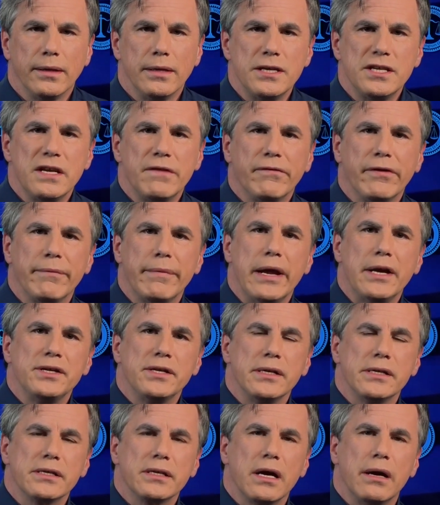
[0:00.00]
This
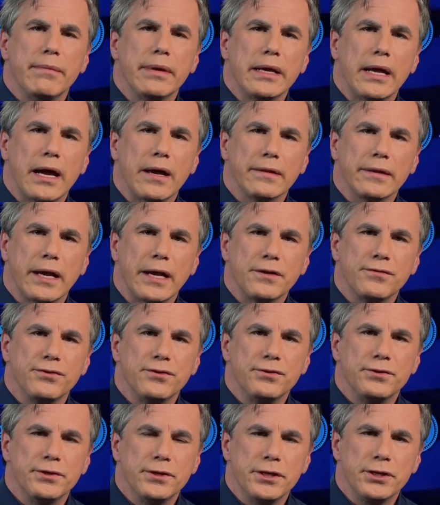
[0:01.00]
information is coming out
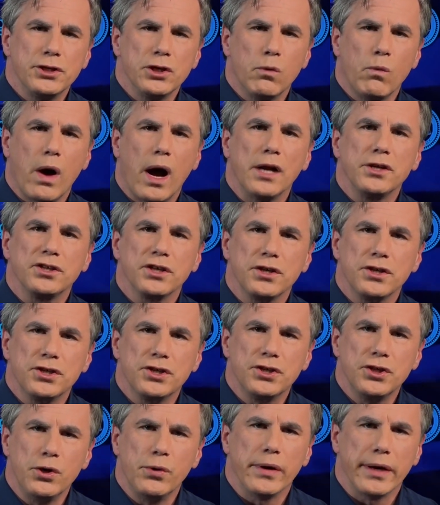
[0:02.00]
thanks to Judicial Watch
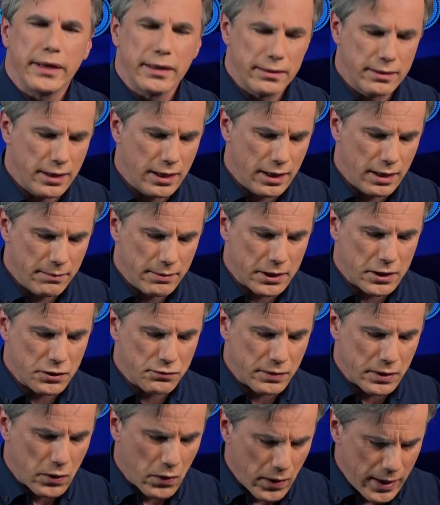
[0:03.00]
suing
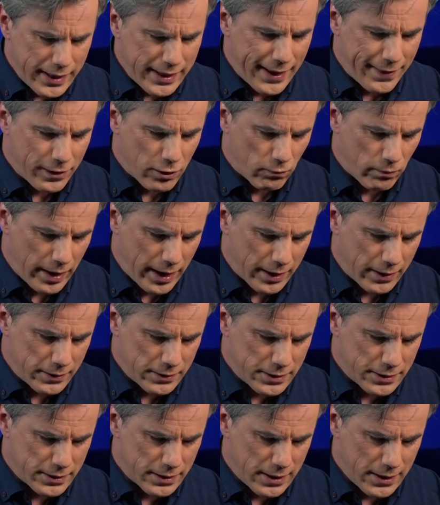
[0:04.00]
because we couldn't get the
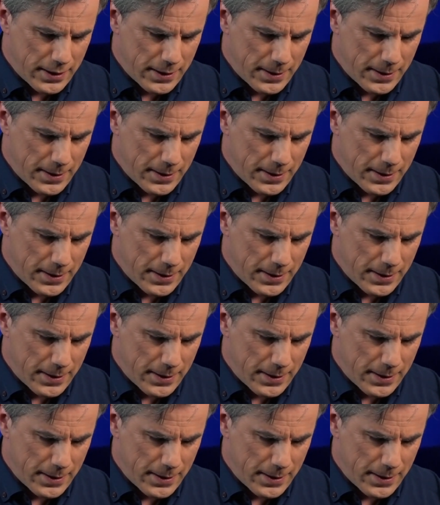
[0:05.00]
records